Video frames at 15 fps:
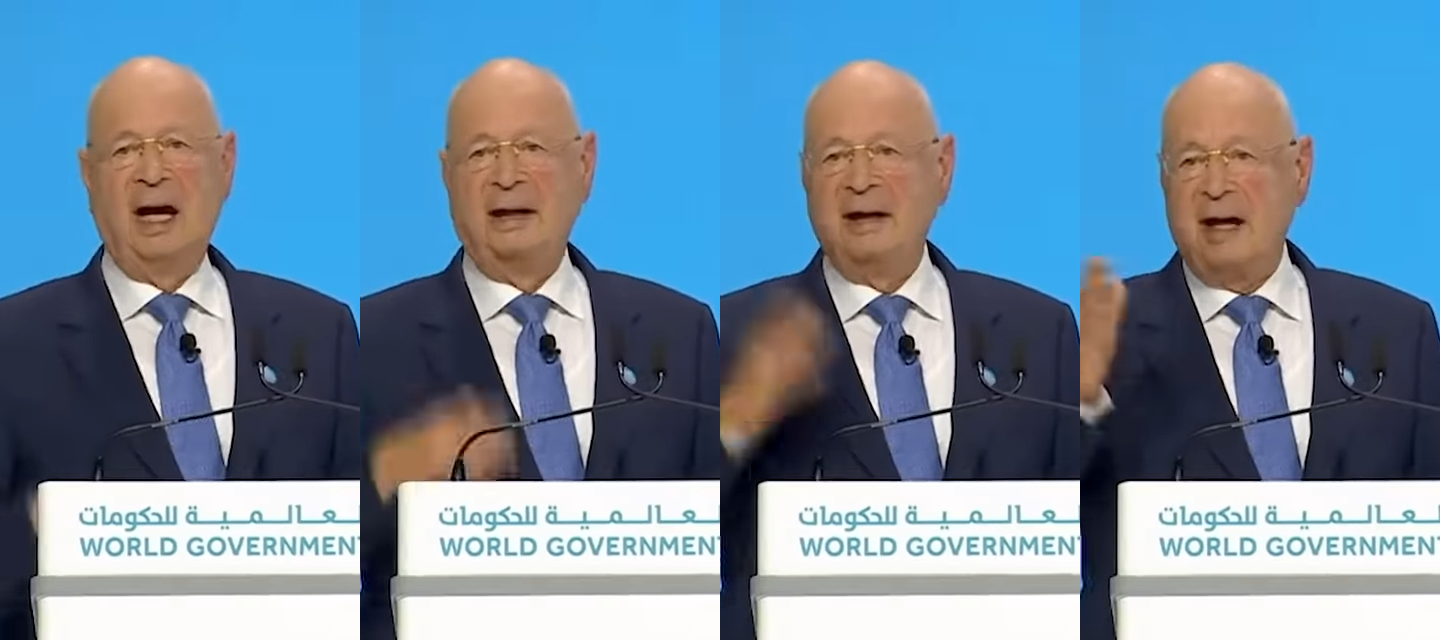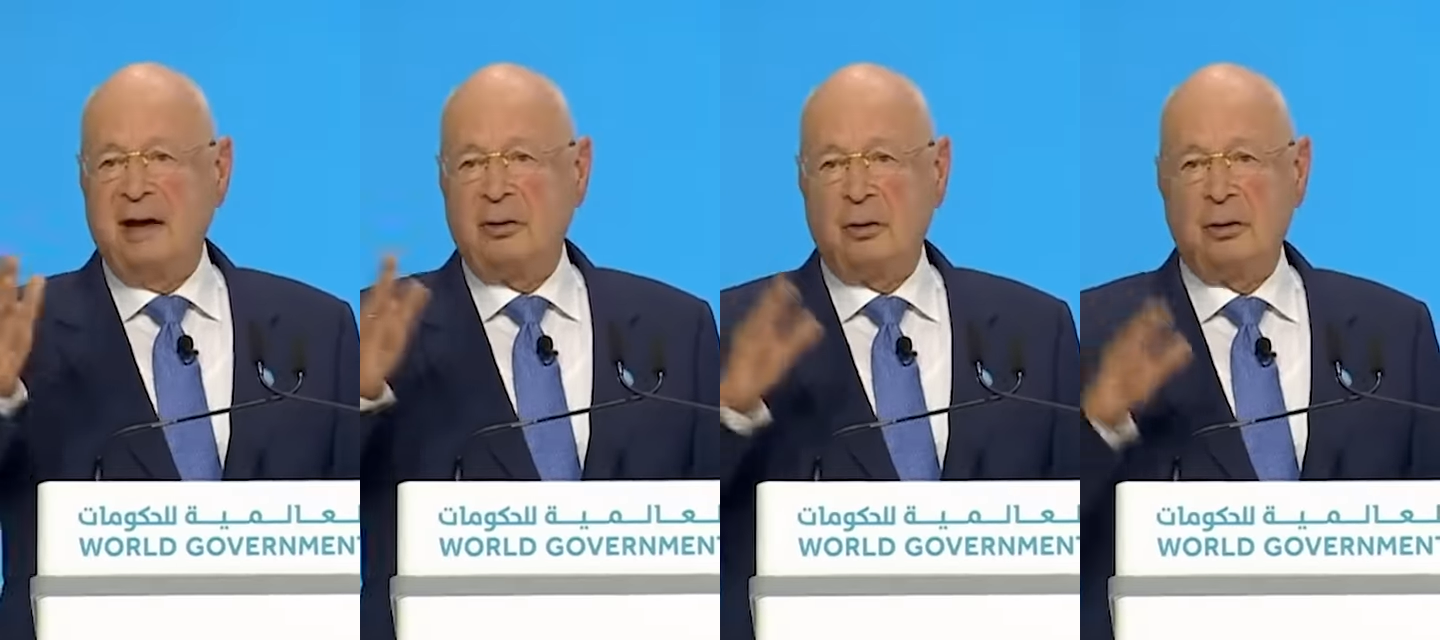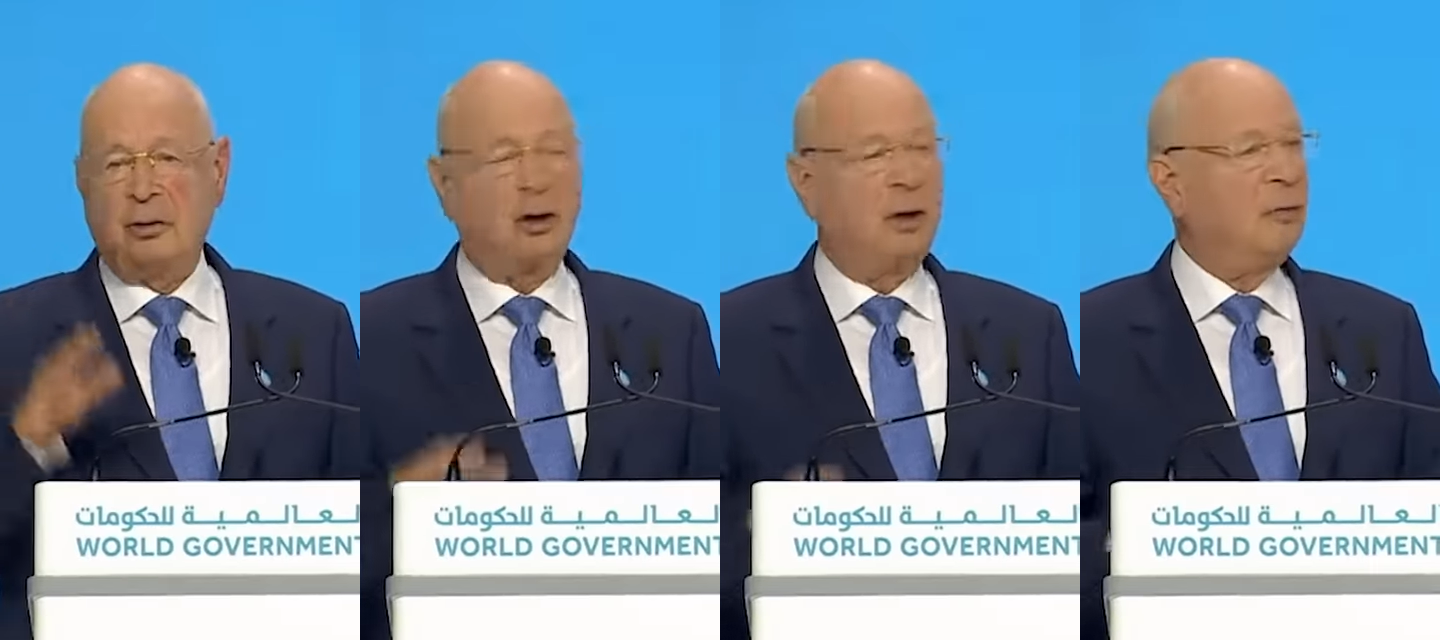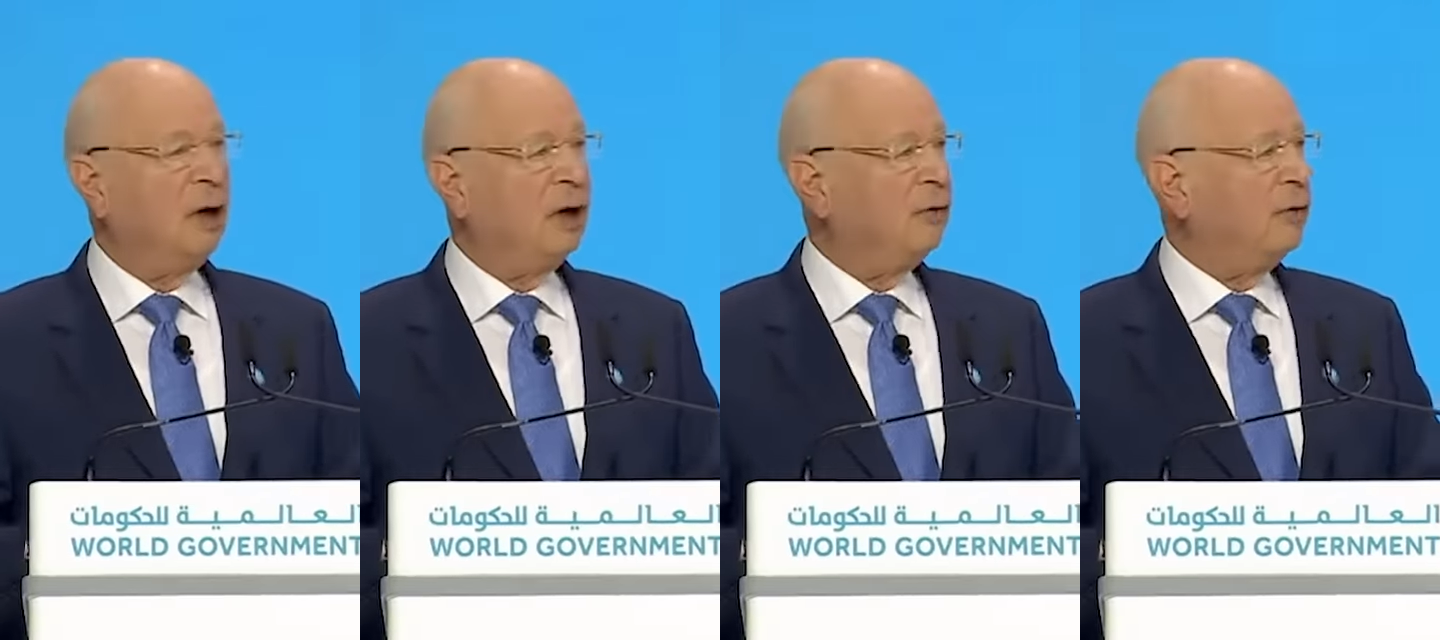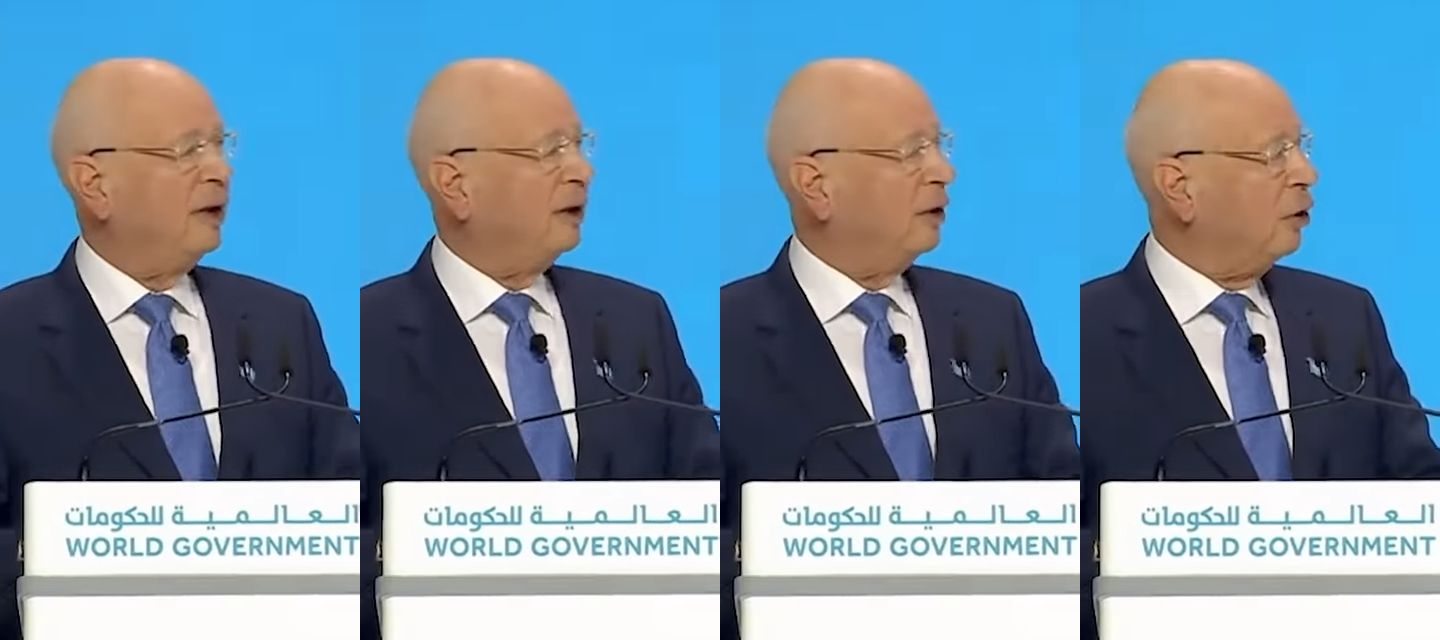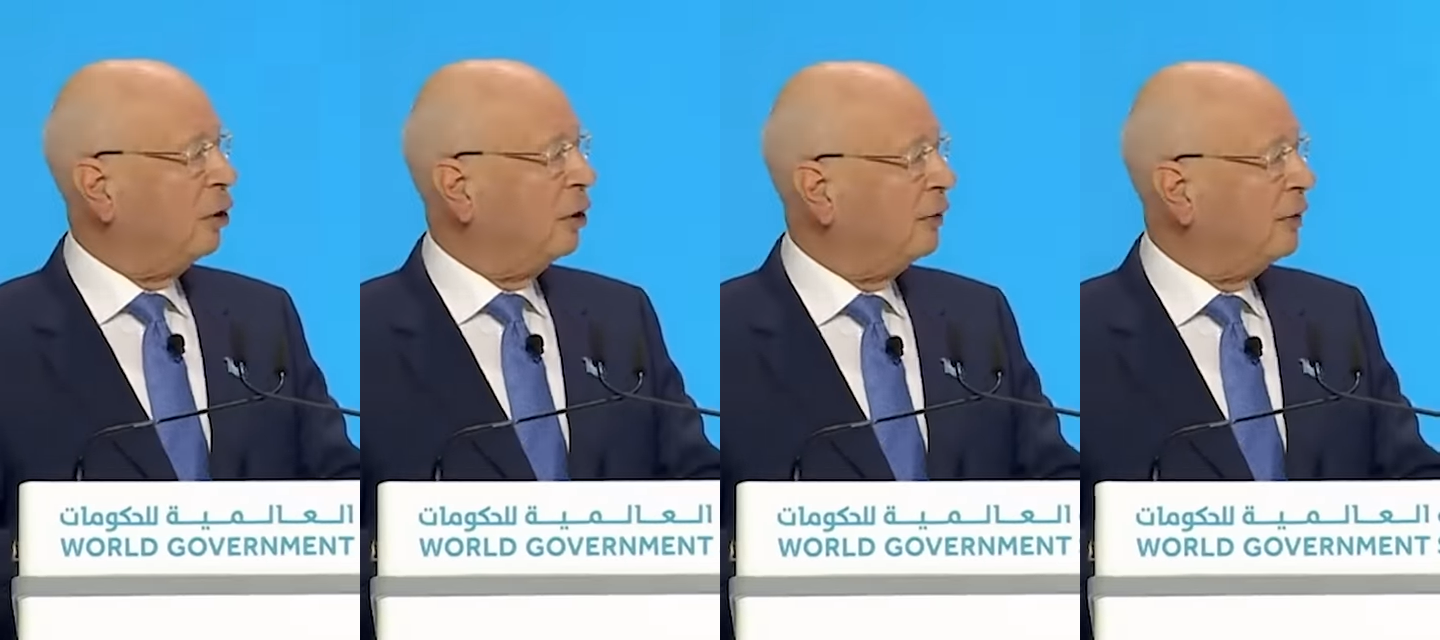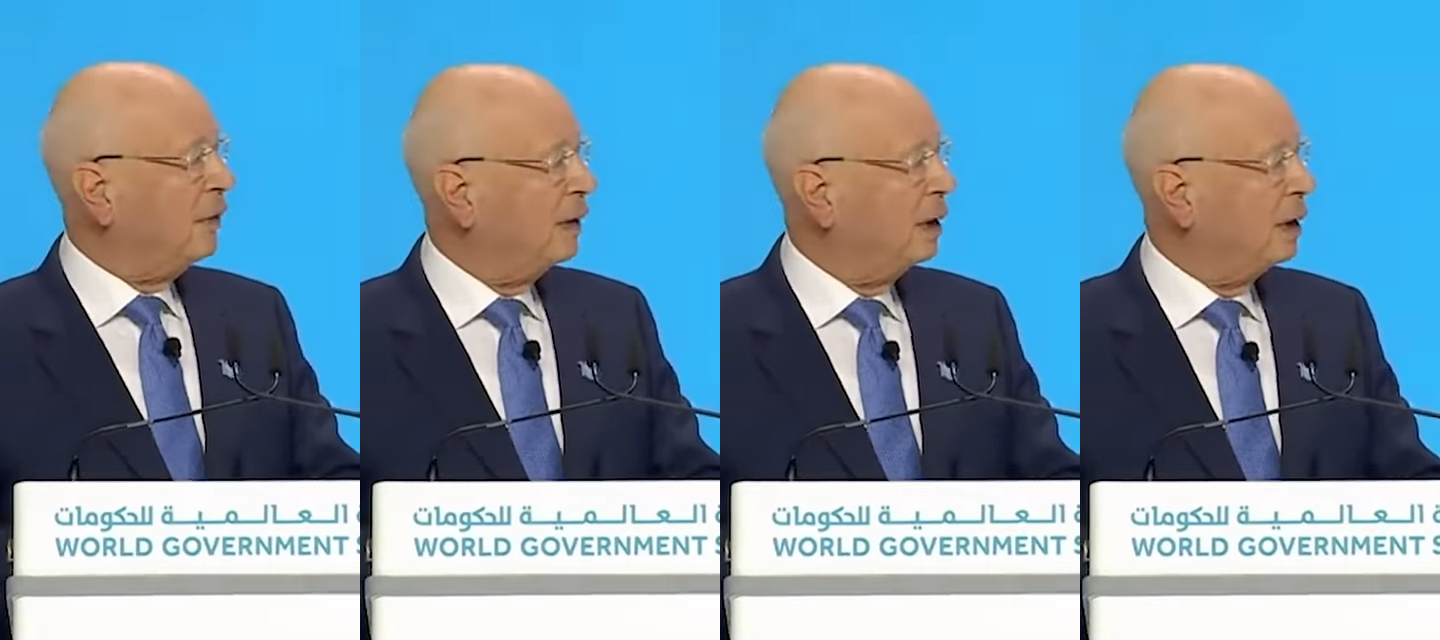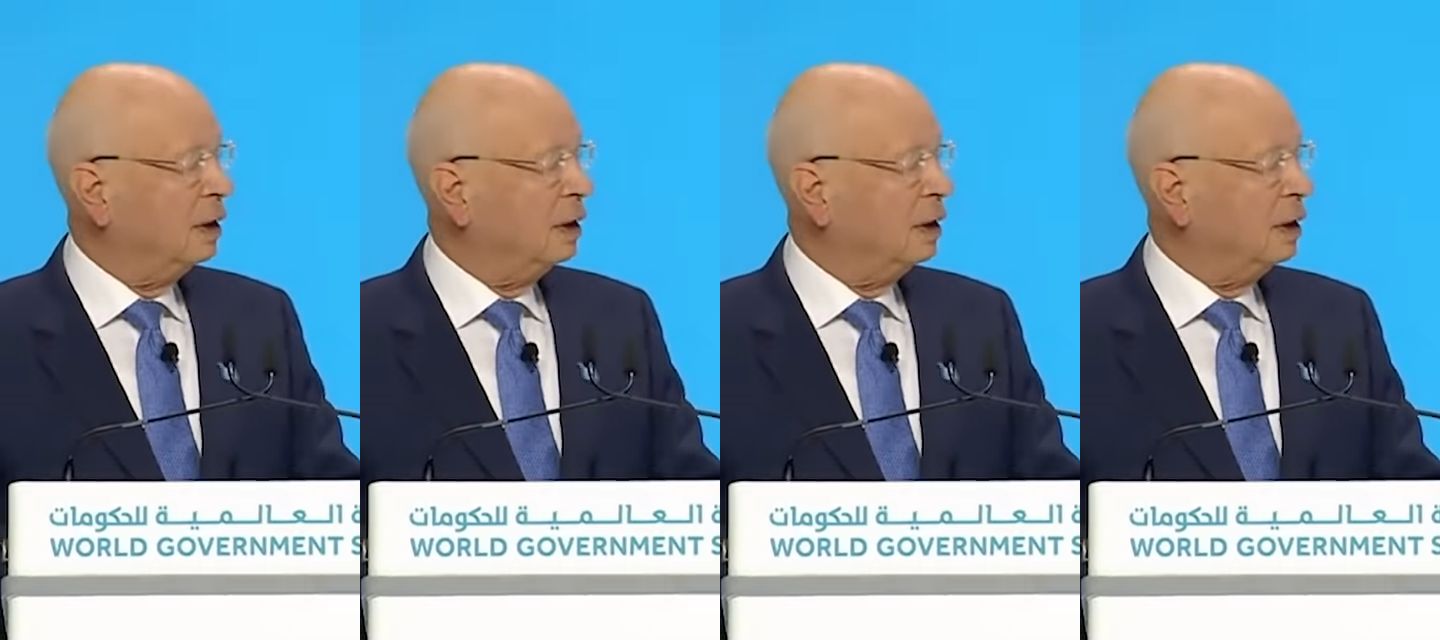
and I could go on and on.